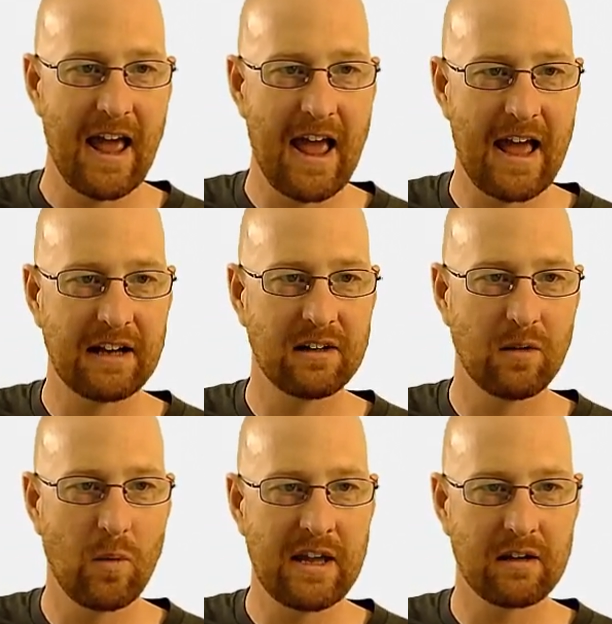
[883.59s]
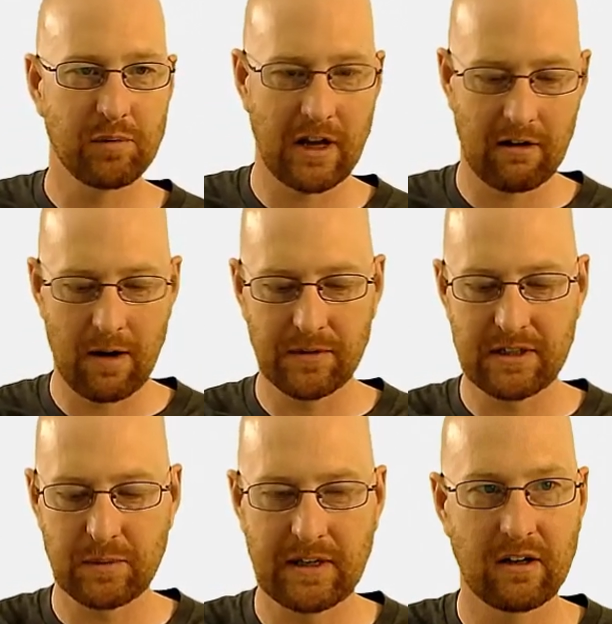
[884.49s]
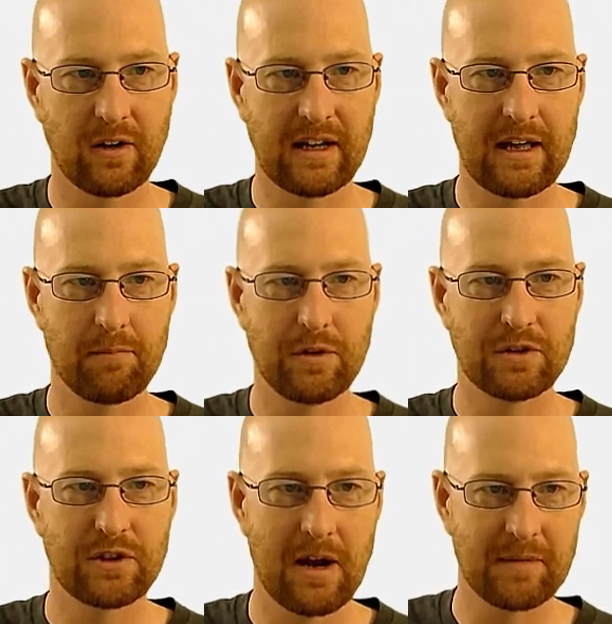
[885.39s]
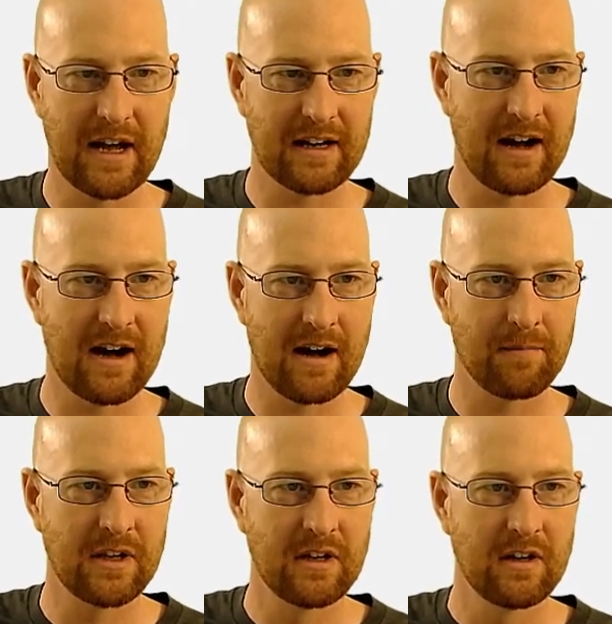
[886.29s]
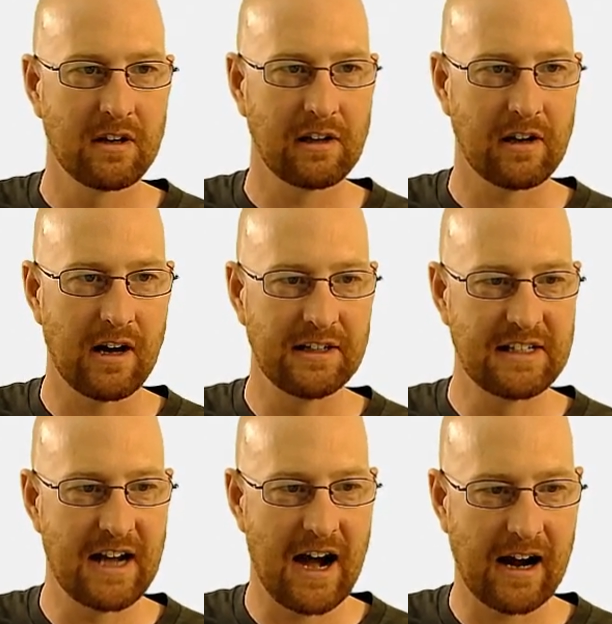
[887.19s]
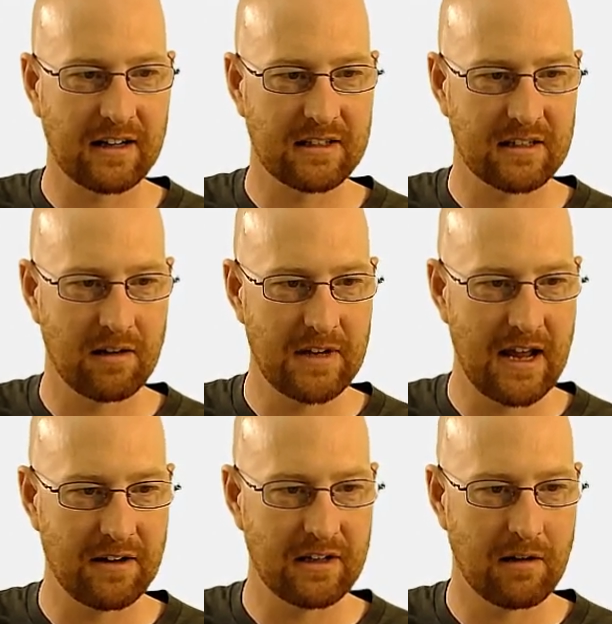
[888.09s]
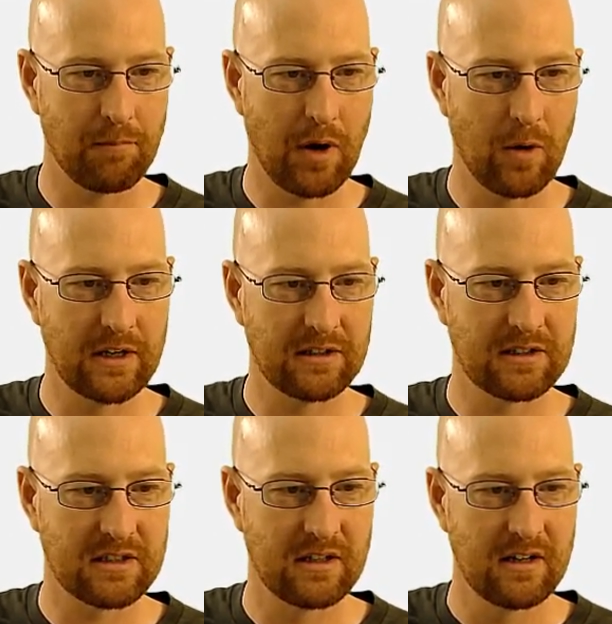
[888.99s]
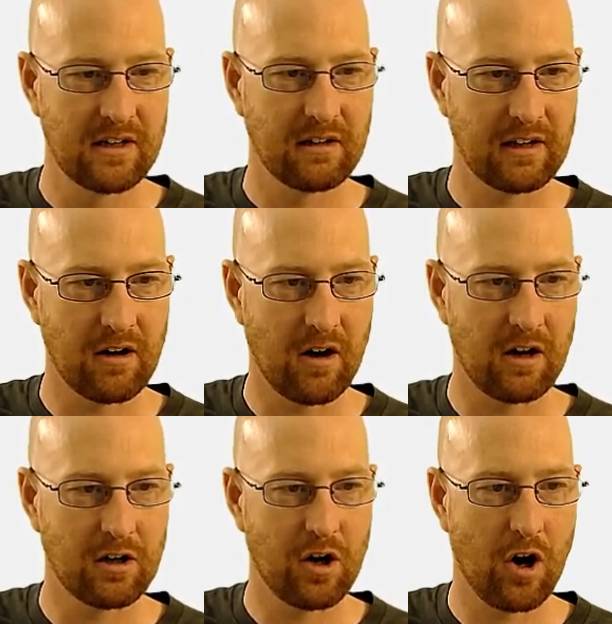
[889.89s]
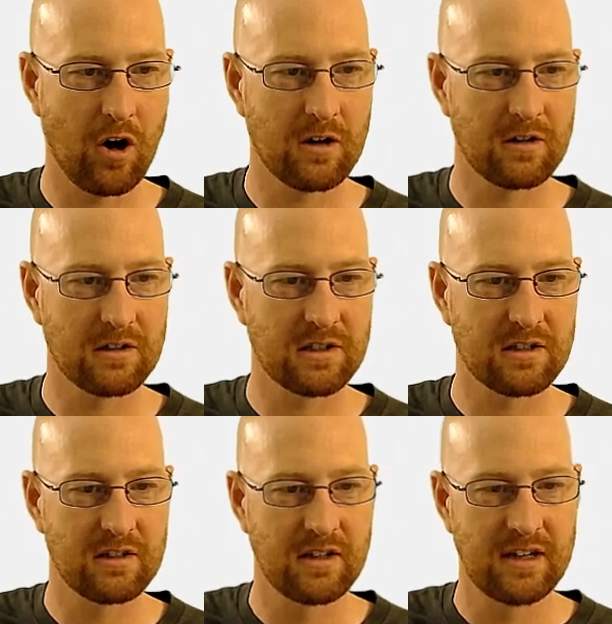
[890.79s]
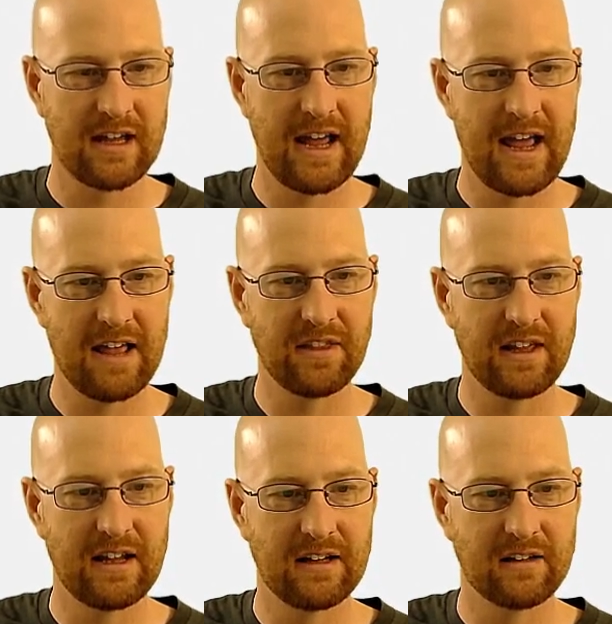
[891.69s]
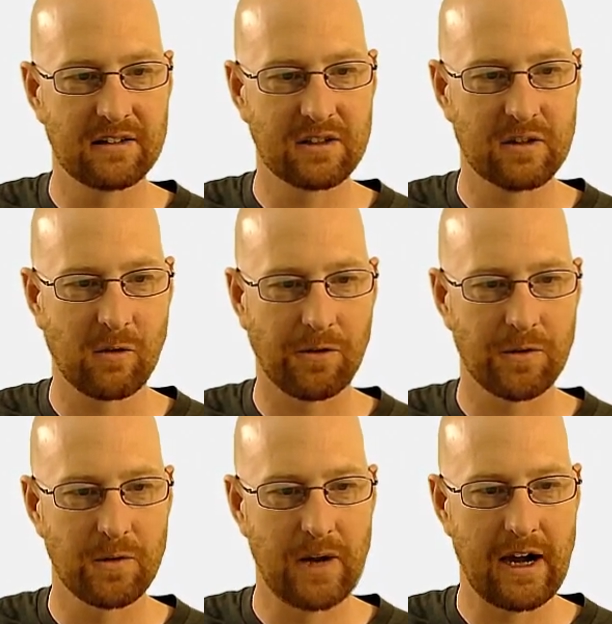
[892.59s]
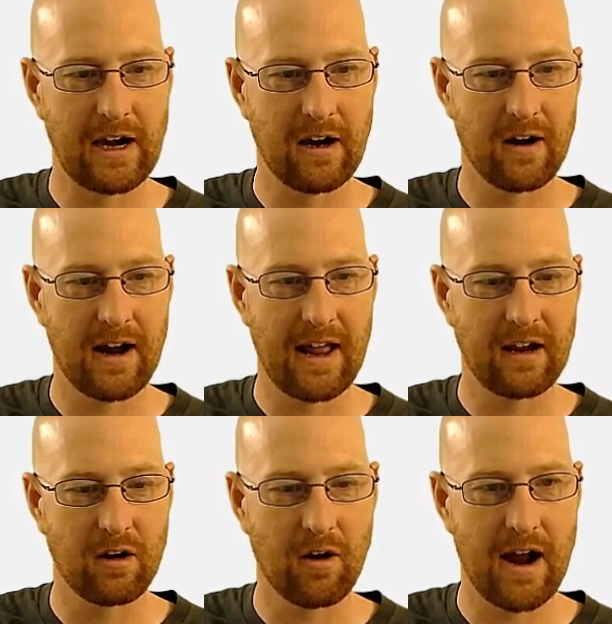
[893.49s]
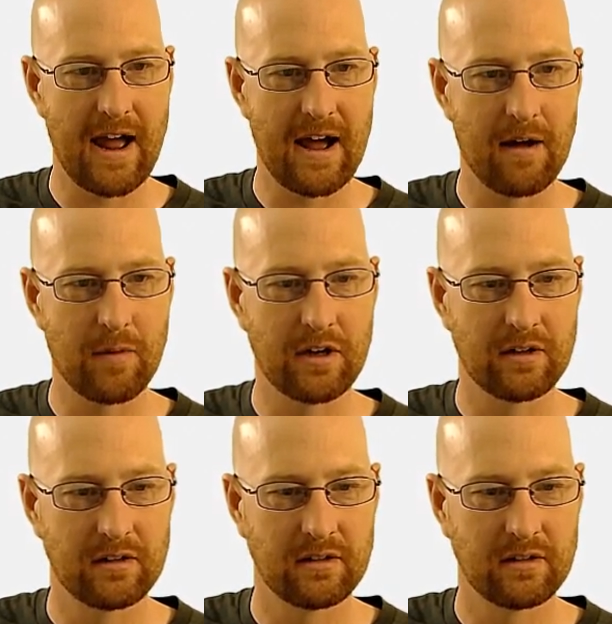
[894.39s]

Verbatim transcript: And we could play around with this. We could go to getbootstrap.com, click on docs, come down to components, click on cards, and then let's scroll through here and grab